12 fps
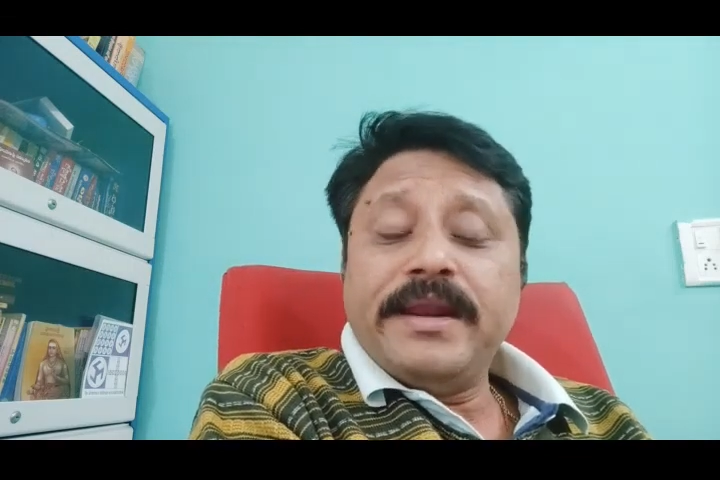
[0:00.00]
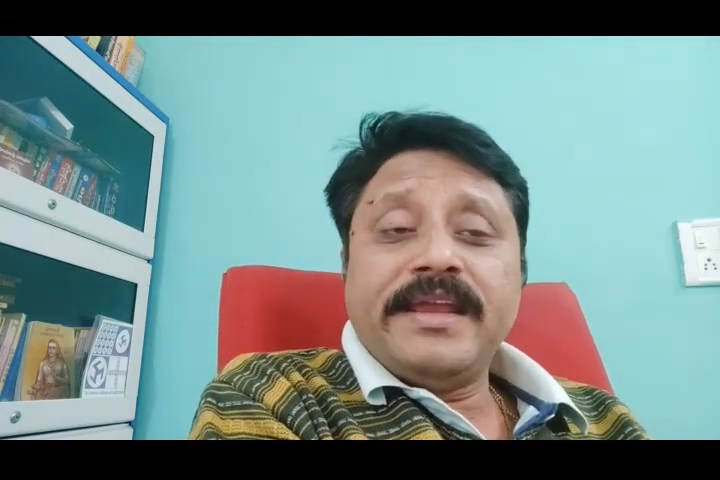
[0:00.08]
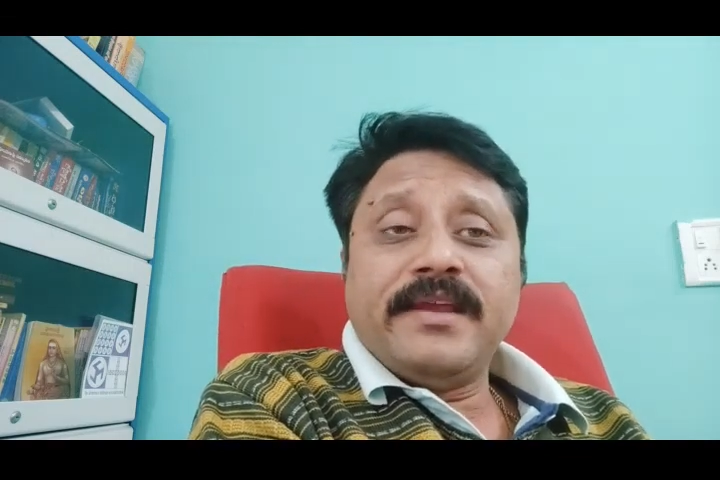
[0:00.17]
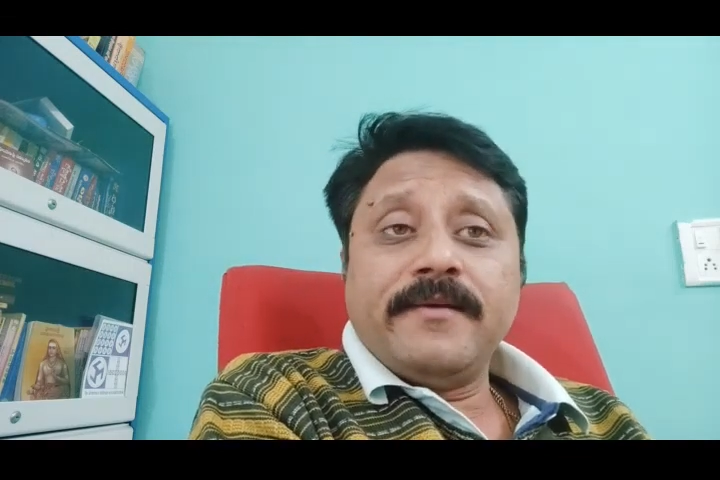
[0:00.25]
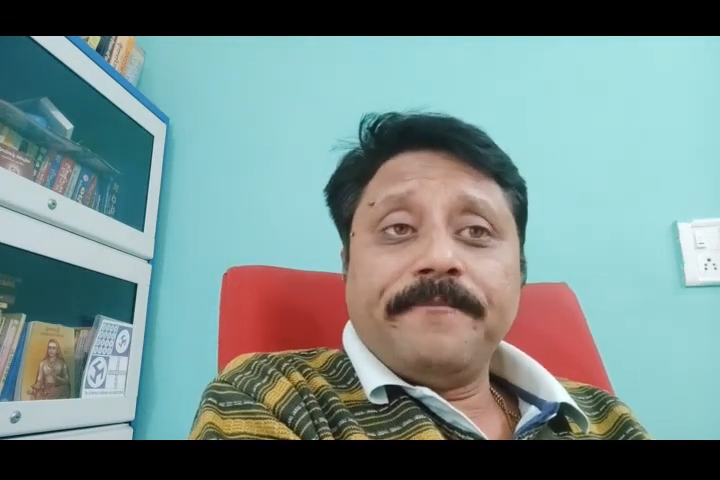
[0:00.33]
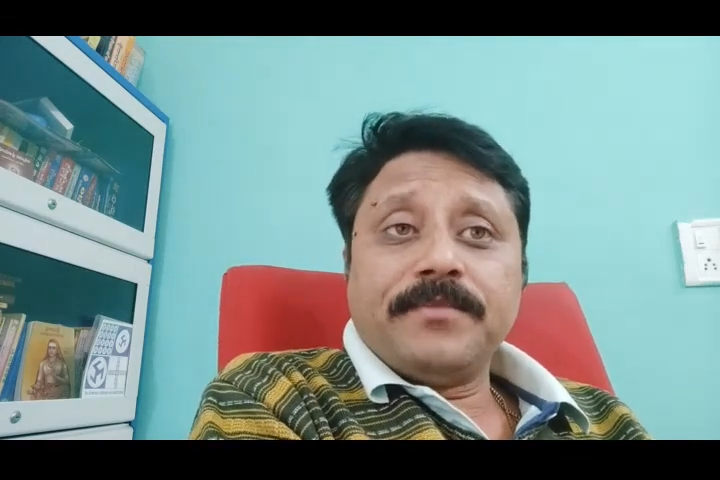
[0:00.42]

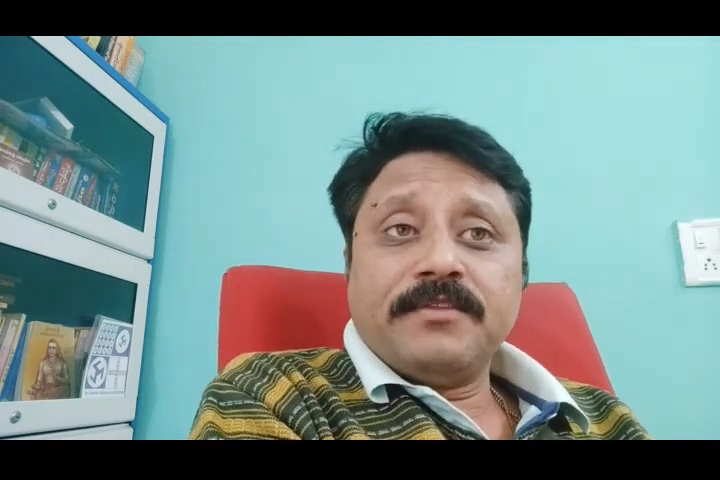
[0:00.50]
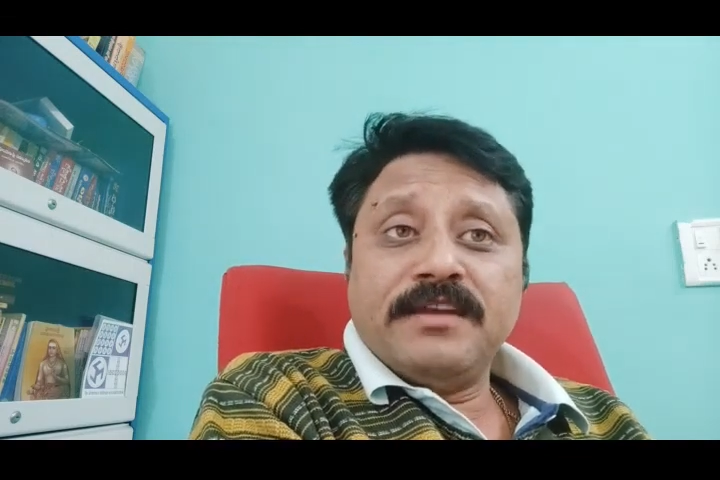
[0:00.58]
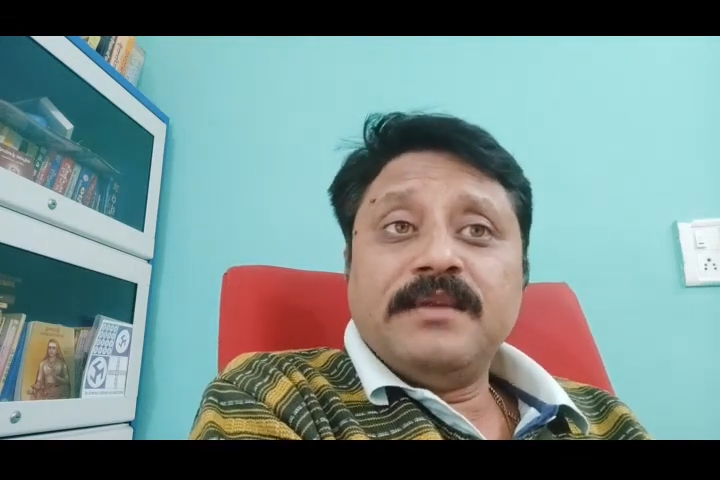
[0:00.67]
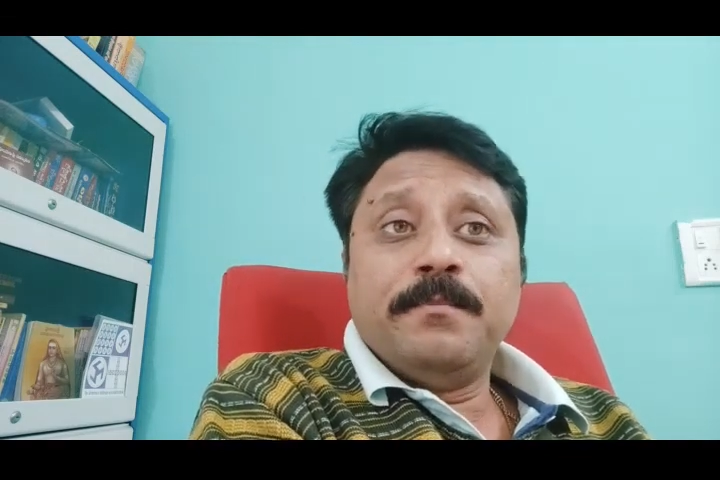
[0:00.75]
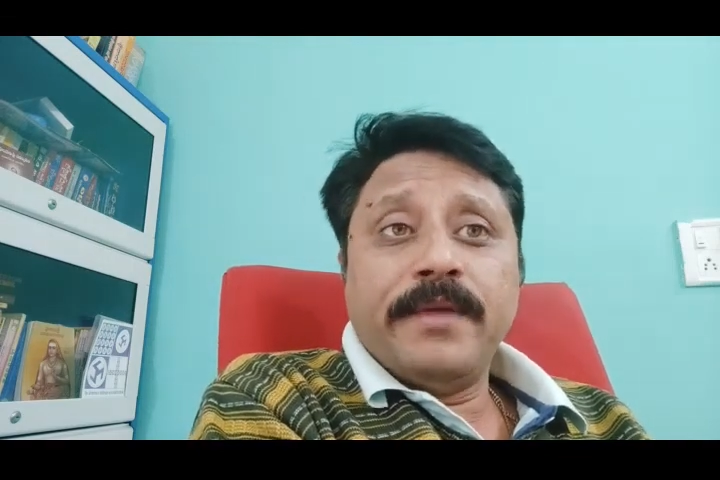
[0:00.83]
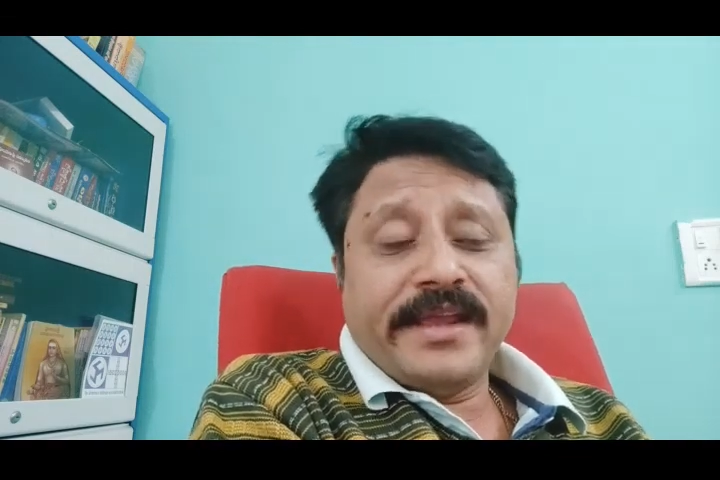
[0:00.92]

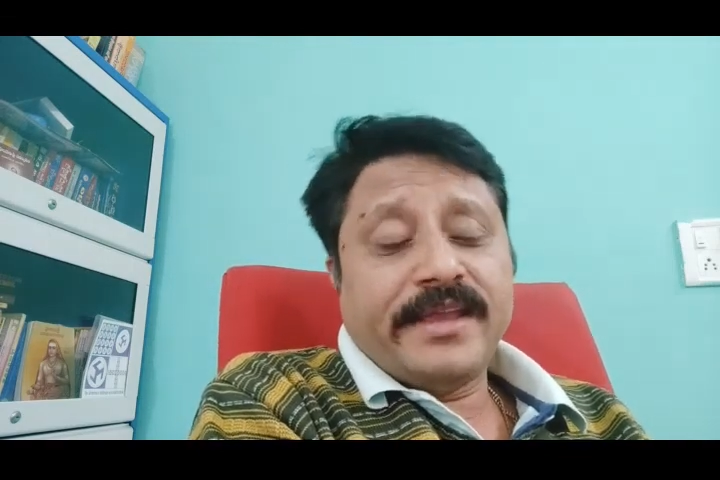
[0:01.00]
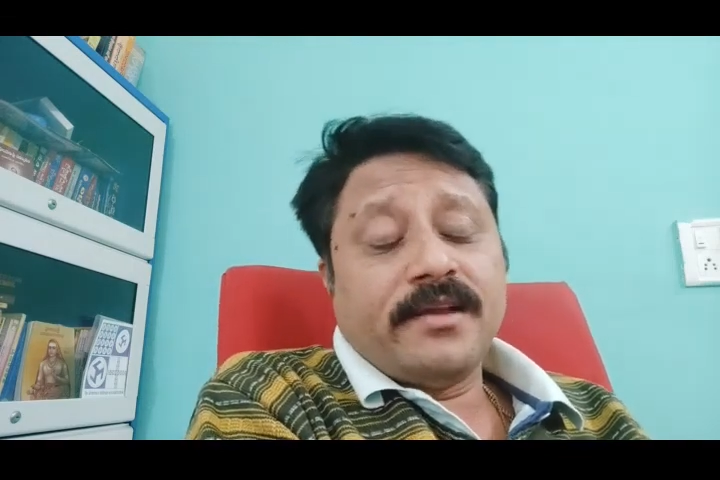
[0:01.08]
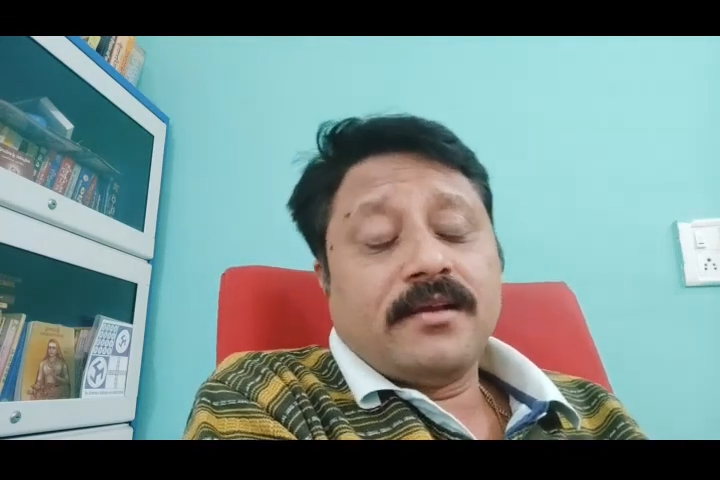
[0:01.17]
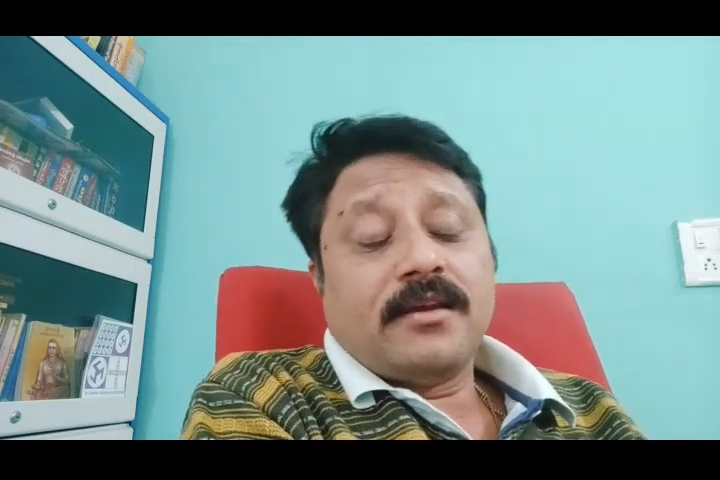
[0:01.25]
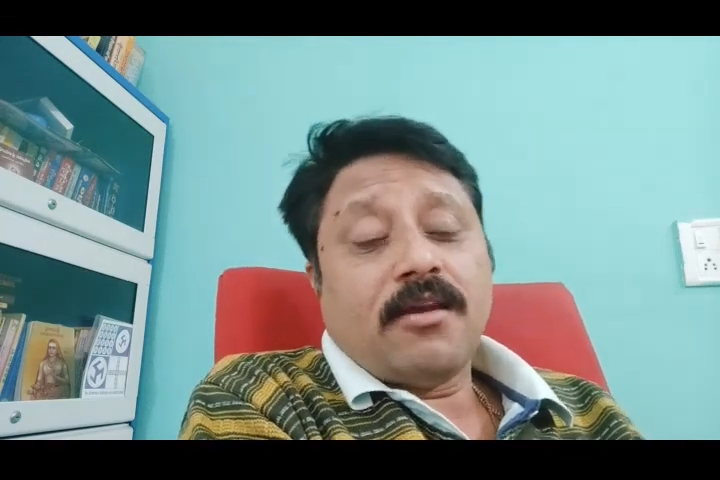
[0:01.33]
will bring